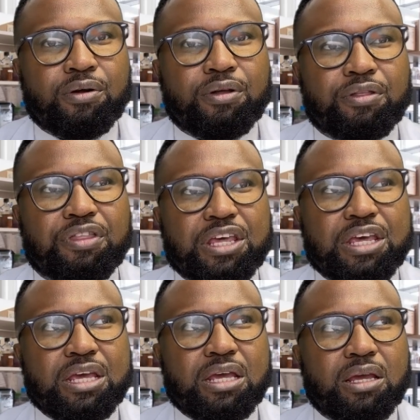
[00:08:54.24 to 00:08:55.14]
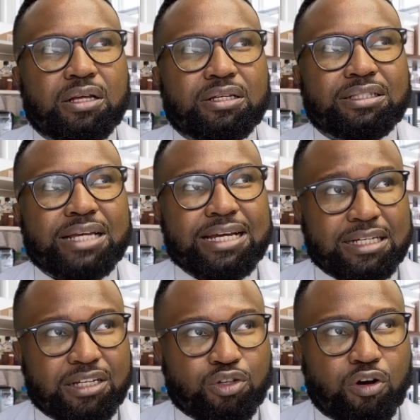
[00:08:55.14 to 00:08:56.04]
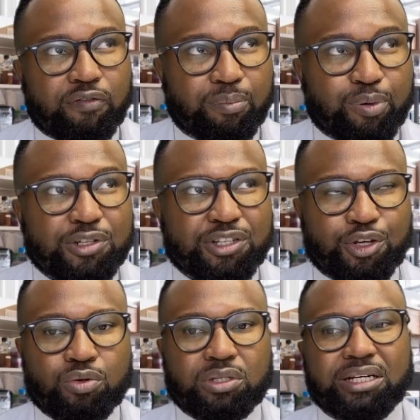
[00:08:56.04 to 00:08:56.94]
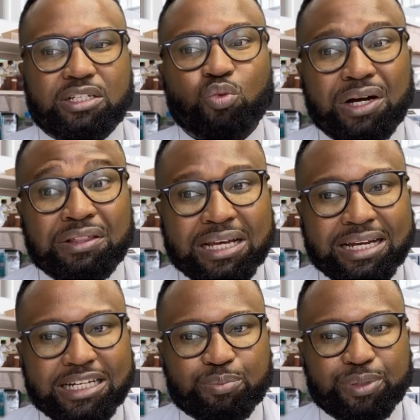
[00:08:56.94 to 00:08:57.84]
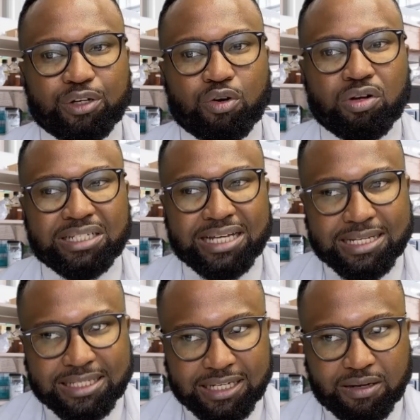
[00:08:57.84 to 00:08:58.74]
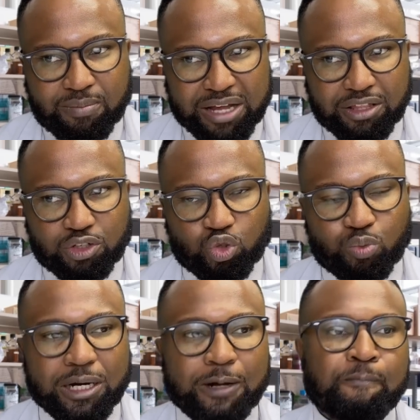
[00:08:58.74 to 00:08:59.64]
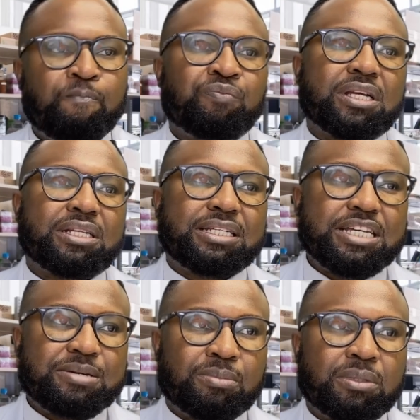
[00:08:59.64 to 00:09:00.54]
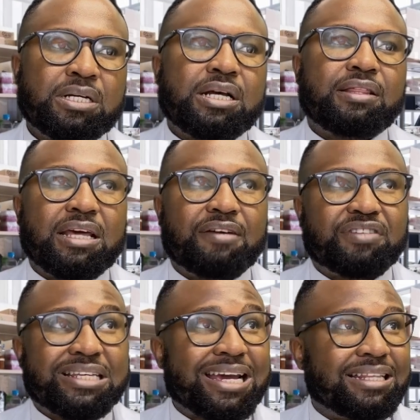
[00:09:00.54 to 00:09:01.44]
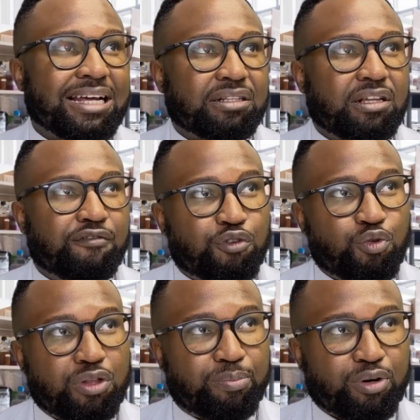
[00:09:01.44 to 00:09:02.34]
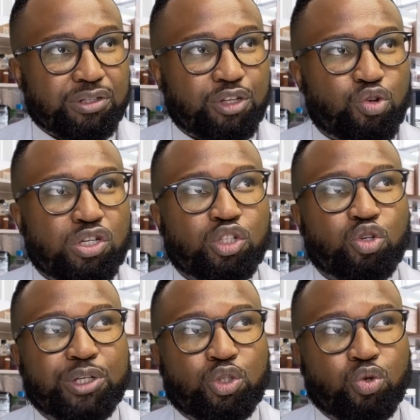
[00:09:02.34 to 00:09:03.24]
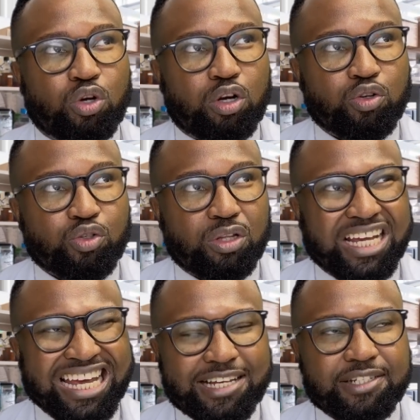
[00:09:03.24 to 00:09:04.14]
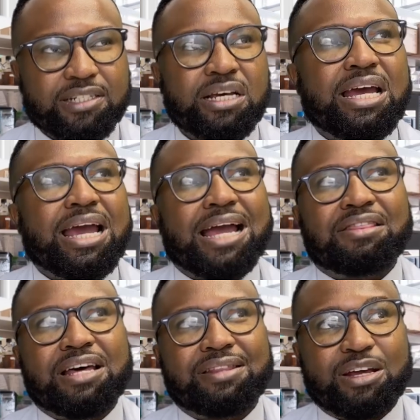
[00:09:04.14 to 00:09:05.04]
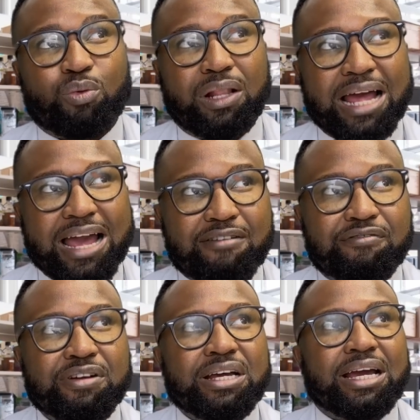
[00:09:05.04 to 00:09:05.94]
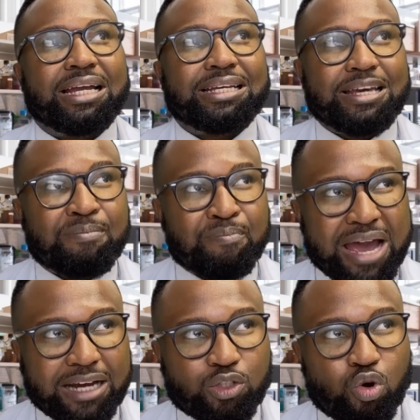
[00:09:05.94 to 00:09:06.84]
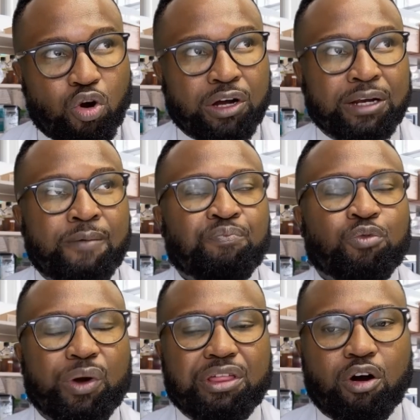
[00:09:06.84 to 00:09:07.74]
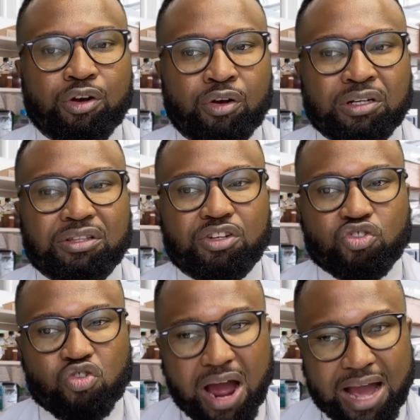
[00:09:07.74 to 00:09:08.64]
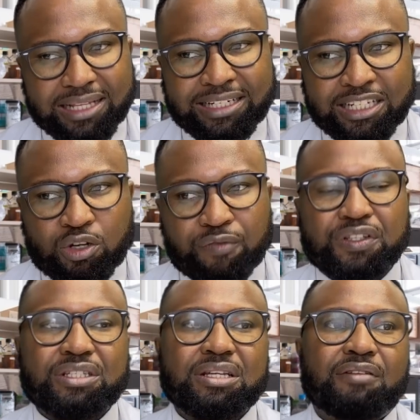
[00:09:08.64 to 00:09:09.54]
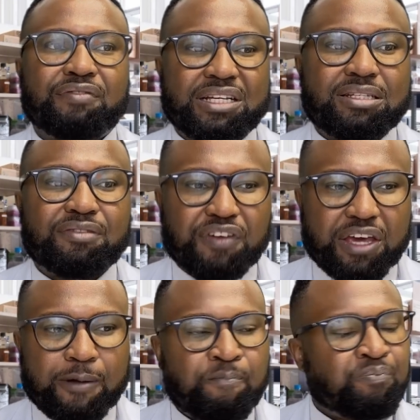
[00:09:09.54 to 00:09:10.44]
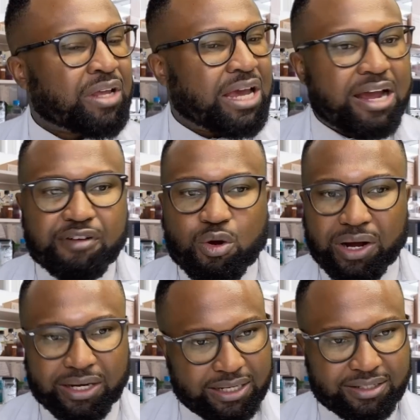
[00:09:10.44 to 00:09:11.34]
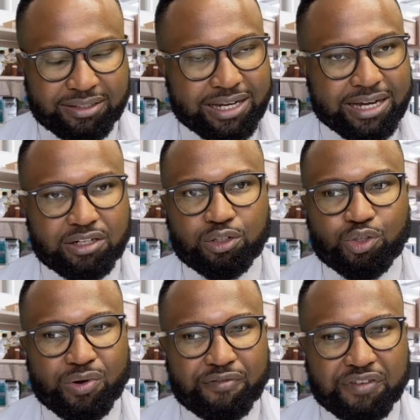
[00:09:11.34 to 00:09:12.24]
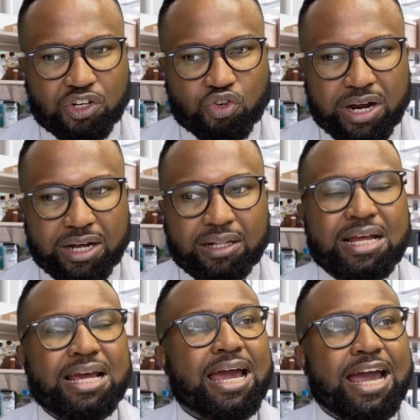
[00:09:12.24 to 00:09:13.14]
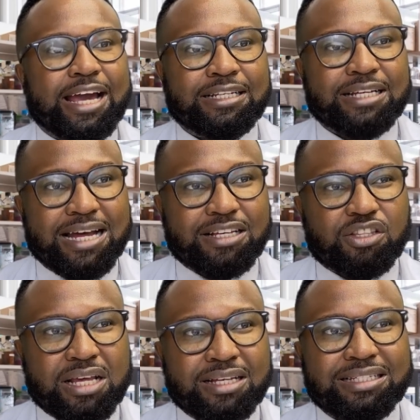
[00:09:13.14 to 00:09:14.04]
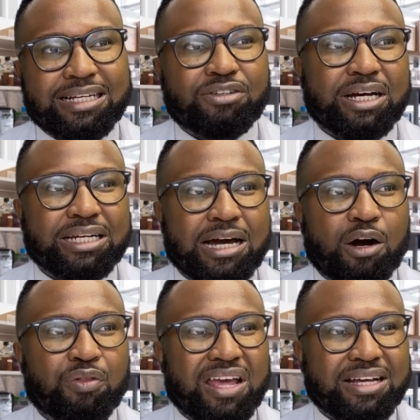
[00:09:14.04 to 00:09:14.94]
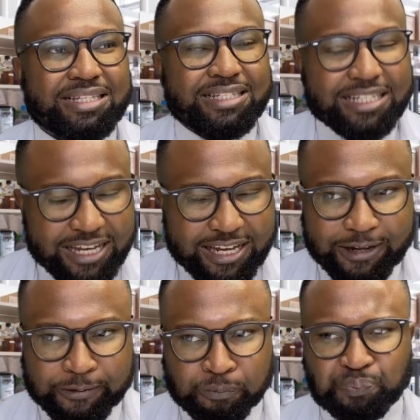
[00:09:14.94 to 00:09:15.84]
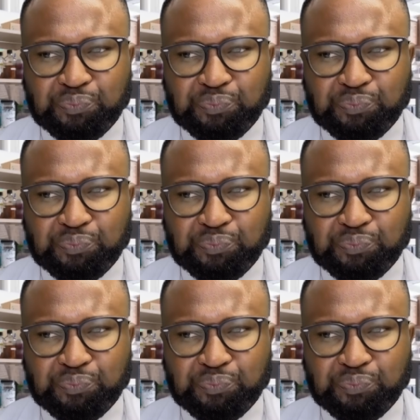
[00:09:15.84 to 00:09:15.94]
the status of the prosecutor is one that has been contested by the Zuma team. They've said that they view the prosecutor to be too close to the case, and that will have an impact on whether or not the trial in and of itself is fair. Everyone is entitled to a fair trial. And as things stand right now, they are seeking